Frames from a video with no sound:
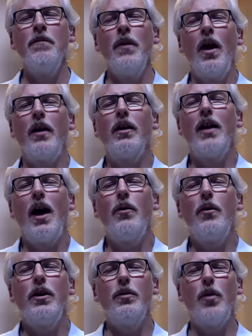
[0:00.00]
And
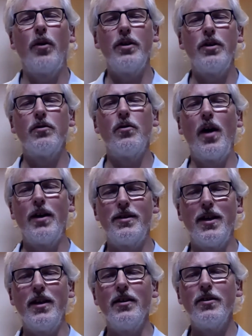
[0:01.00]
allowing your body to rest
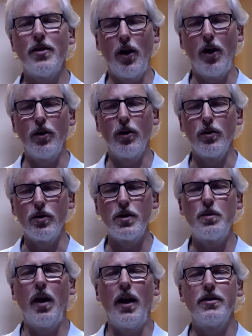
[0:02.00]
into those
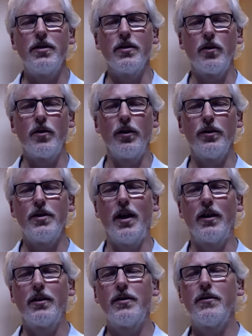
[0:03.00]
places of
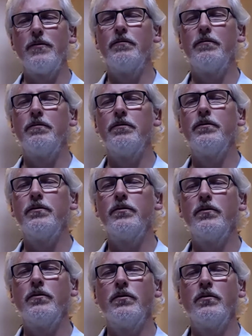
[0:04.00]
contact.
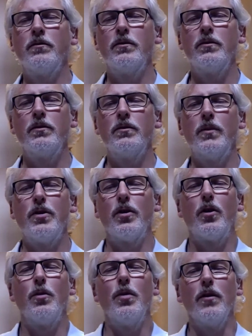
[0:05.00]
So it
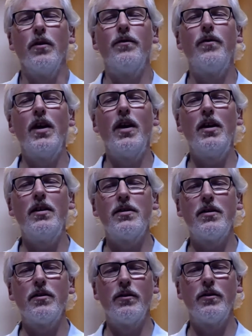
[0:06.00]
could be your
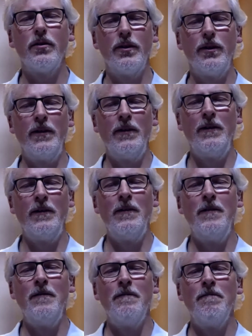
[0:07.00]
feet,
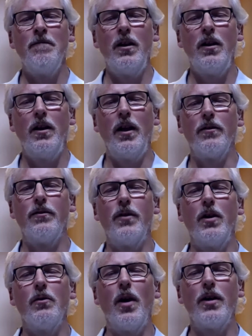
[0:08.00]
letting your
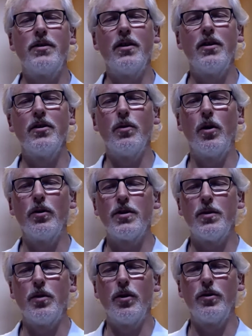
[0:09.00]
feet rest into what's
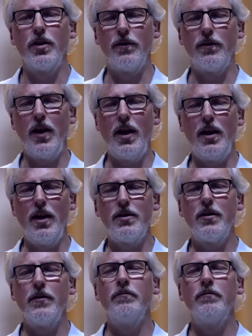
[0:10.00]
supporting your feet.